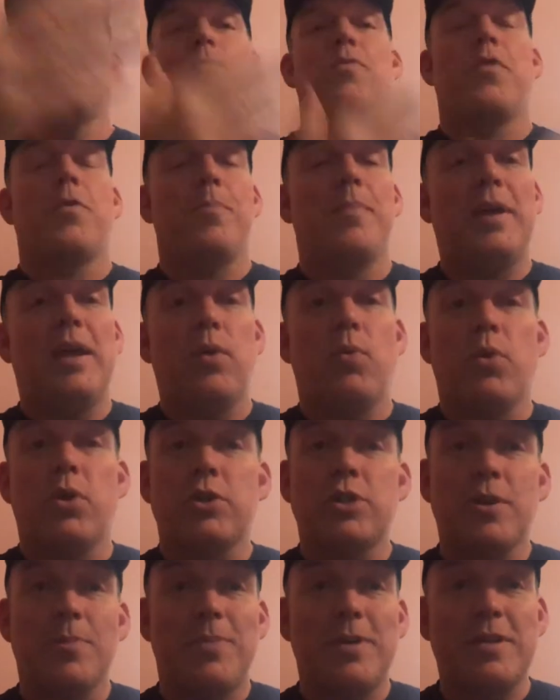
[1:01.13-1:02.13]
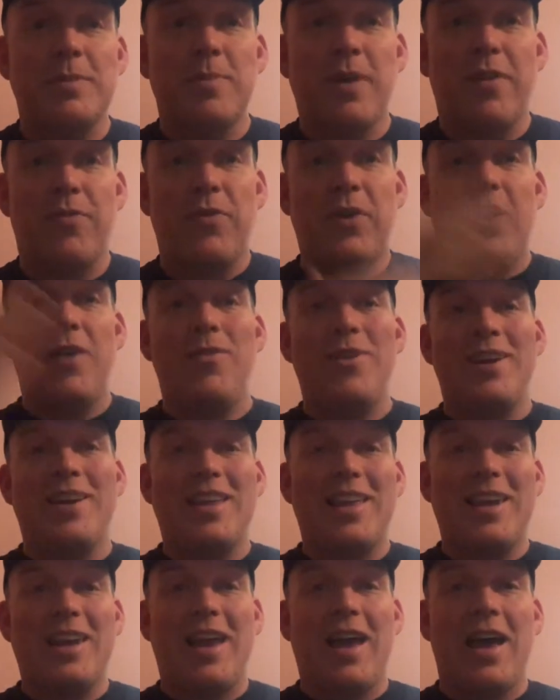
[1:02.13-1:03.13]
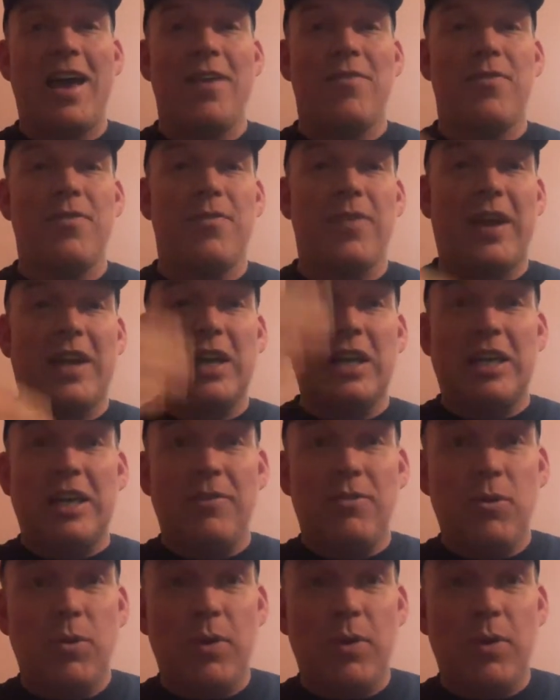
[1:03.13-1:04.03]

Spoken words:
For me, worship is my favorite, and if I could give